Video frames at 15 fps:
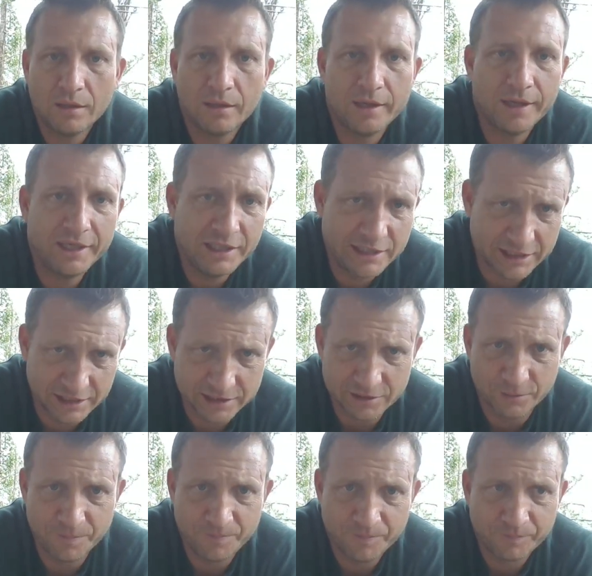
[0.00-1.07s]
Any
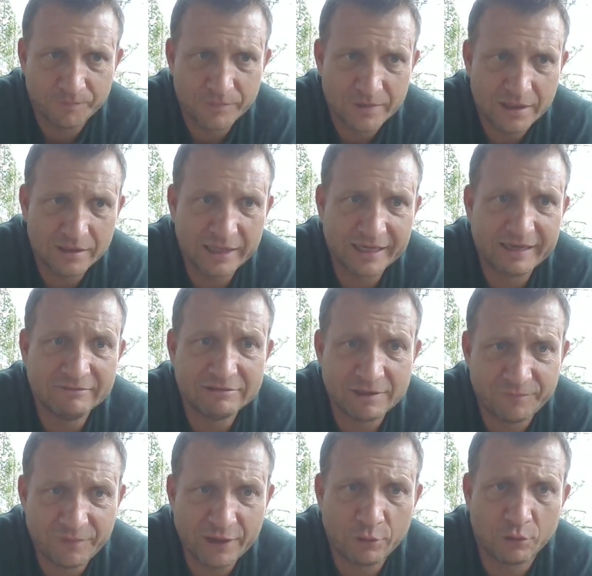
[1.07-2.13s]
system that gives the
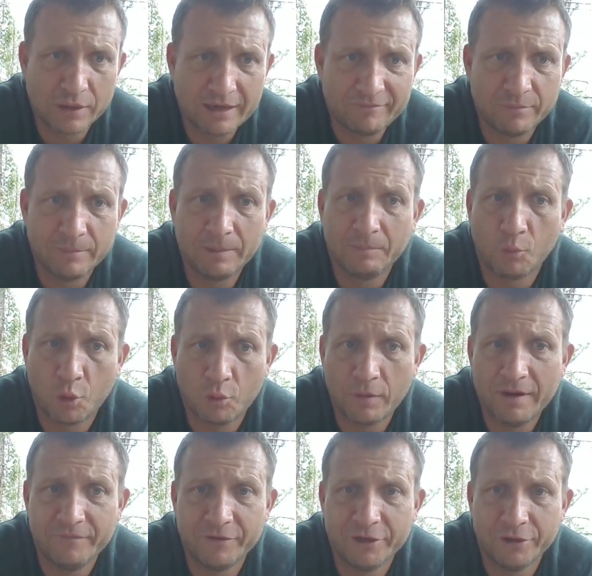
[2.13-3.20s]
federal government more
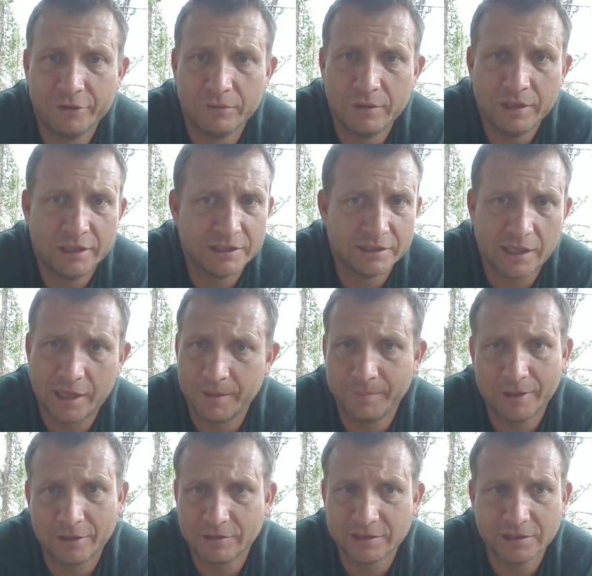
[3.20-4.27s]
revenue is not a
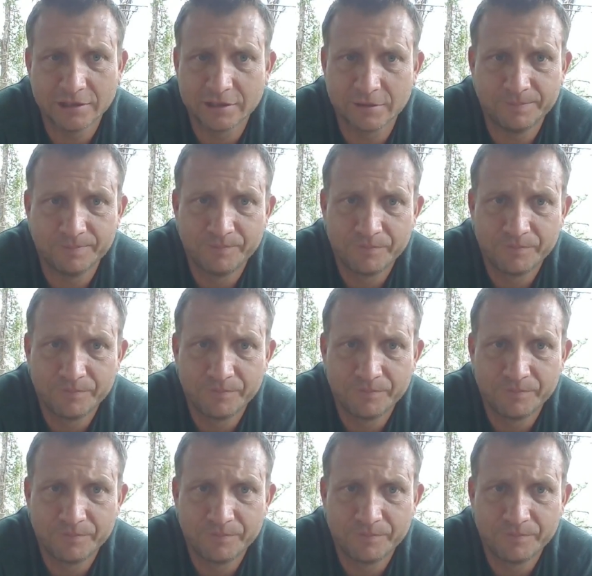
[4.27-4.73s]
better system.